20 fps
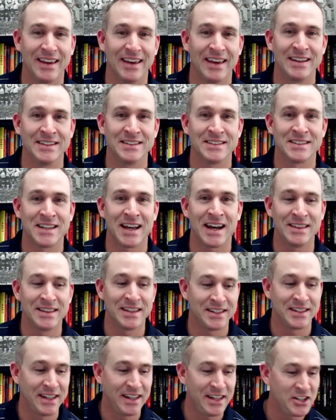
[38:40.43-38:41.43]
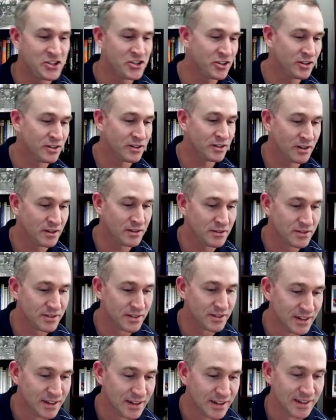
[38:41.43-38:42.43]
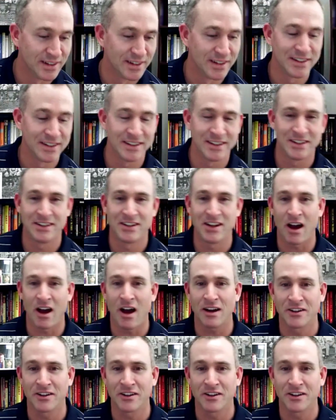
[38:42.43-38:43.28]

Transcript: inside the t-shirt of Dr.